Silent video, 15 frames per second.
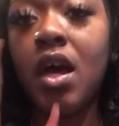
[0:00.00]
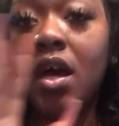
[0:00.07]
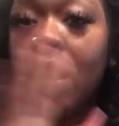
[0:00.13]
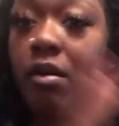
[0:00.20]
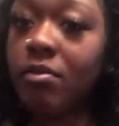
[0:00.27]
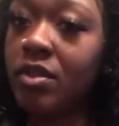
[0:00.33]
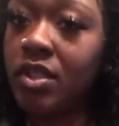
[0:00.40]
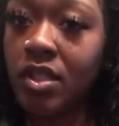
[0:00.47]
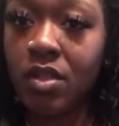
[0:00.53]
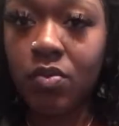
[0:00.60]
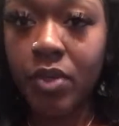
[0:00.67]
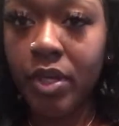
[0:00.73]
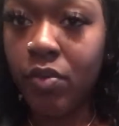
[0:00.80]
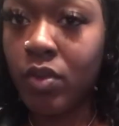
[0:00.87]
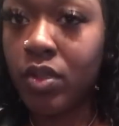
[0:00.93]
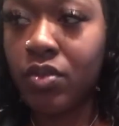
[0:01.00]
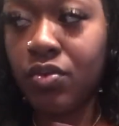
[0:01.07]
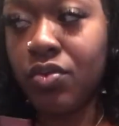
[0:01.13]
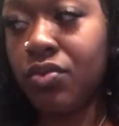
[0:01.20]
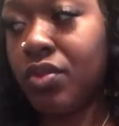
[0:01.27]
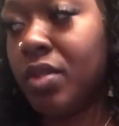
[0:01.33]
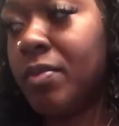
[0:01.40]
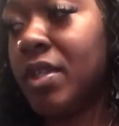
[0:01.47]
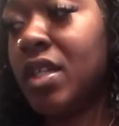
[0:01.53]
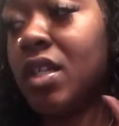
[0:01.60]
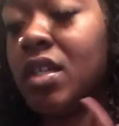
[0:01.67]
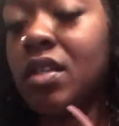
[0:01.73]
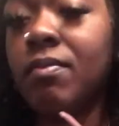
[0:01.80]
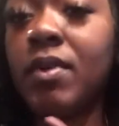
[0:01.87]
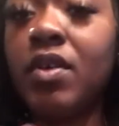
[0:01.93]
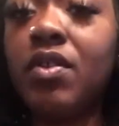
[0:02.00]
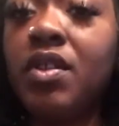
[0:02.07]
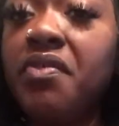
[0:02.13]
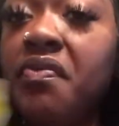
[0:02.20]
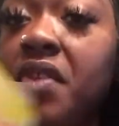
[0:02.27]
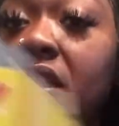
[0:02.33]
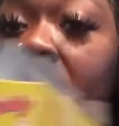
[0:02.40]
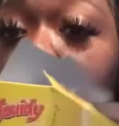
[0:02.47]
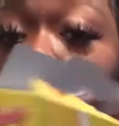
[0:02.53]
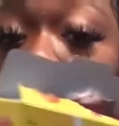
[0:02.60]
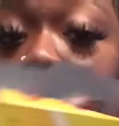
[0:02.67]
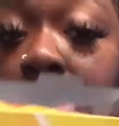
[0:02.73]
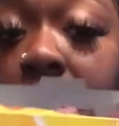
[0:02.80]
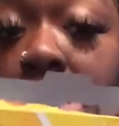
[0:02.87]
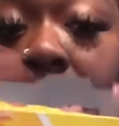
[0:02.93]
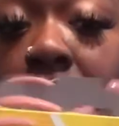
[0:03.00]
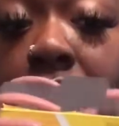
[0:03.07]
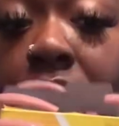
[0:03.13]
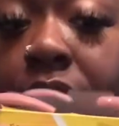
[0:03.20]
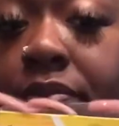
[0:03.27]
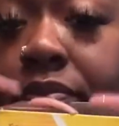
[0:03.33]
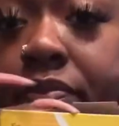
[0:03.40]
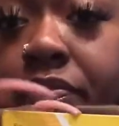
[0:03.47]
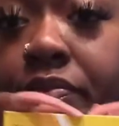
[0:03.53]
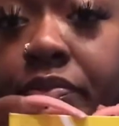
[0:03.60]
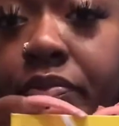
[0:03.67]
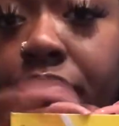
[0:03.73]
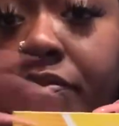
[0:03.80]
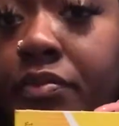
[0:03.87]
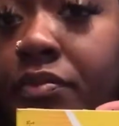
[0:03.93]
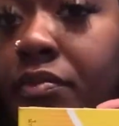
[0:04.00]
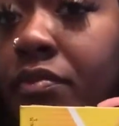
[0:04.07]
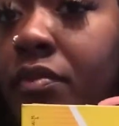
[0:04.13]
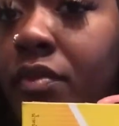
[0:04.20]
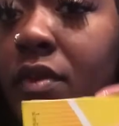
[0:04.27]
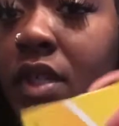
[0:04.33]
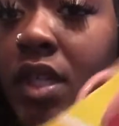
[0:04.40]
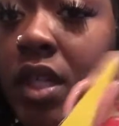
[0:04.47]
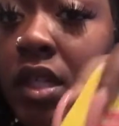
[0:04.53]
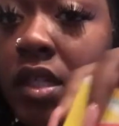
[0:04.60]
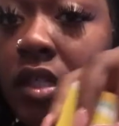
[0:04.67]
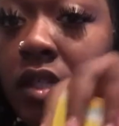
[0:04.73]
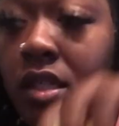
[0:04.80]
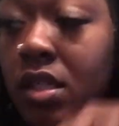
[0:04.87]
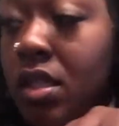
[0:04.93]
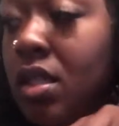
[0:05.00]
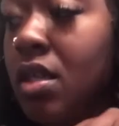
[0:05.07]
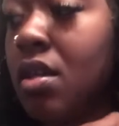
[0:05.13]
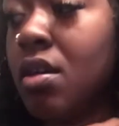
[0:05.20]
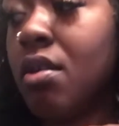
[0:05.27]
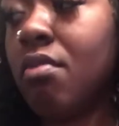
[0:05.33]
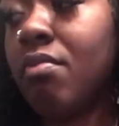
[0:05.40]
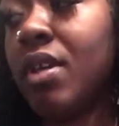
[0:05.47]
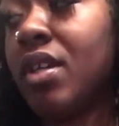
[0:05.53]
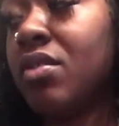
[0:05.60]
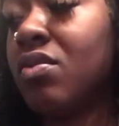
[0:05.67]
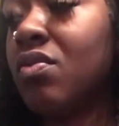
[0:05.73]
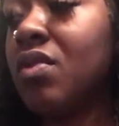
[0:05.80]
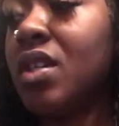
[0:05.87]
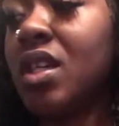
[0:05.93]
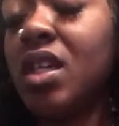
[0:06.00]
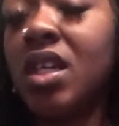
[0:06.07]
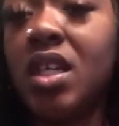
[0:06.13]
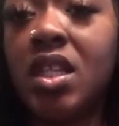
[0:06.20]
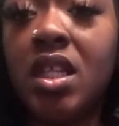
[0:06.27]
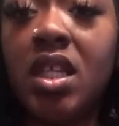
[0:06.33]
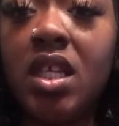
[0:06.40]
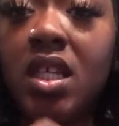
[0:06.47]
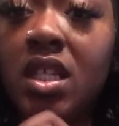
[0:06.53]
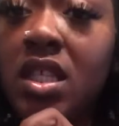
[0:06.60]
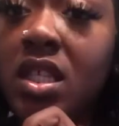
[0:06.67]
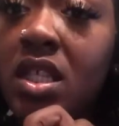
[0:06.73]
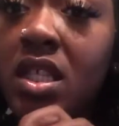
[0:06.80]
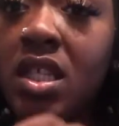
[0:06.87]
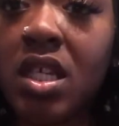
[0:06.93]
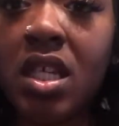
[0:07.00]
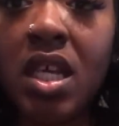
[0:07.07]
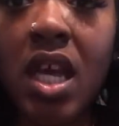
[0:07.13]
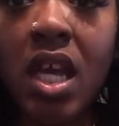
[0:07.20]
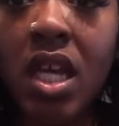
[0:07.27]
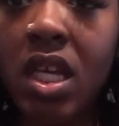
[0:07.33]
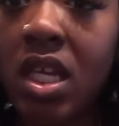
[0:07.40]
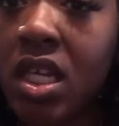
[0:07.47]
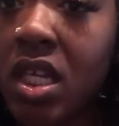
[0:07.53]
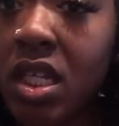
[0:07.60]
I'm just rate 1, 2, 3 because both of these, baby, this baked squid and this cake,